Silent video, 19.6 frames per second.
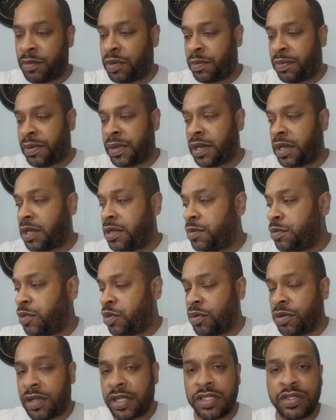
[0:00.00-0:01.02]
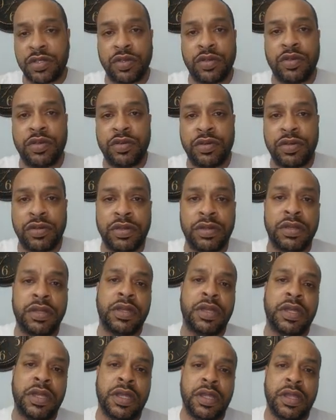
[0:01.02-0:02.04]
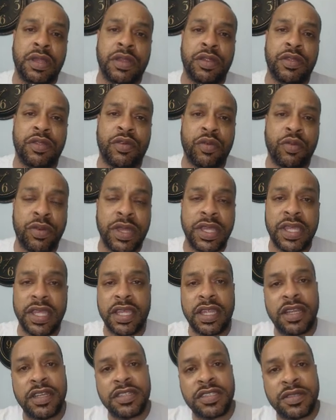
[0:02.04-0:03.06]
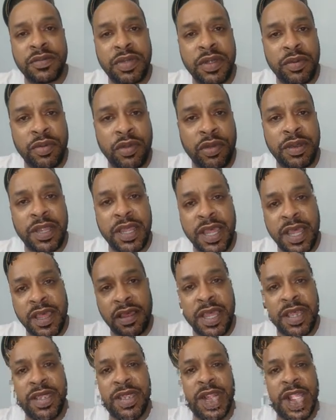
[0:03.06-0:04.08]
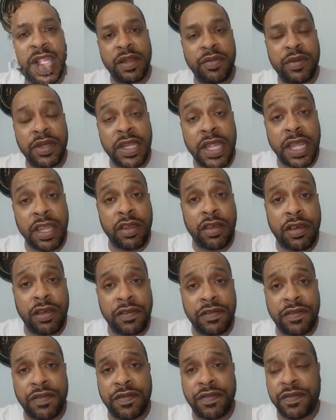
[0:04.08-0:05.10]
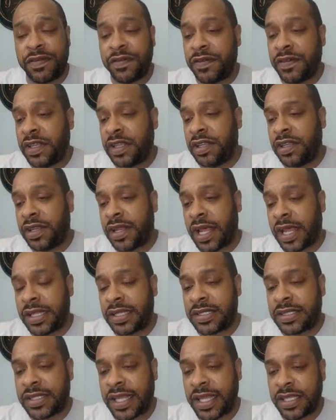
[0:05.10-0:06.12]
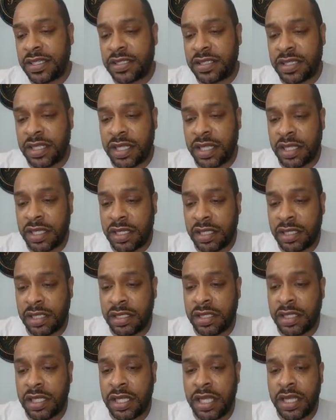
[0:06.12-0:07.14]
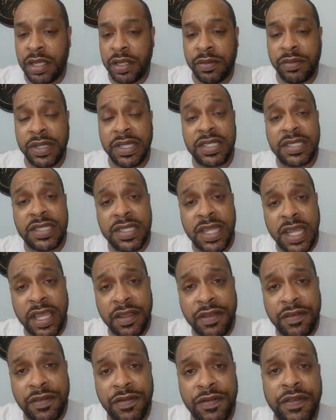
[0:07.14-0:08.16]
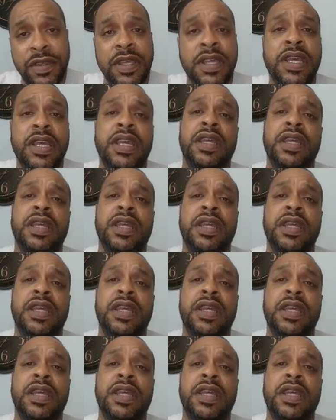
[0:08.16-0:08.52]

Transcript: Prepared. We're going into the weekend here. Some people are going to have Labor Day off in the United States, and be safe.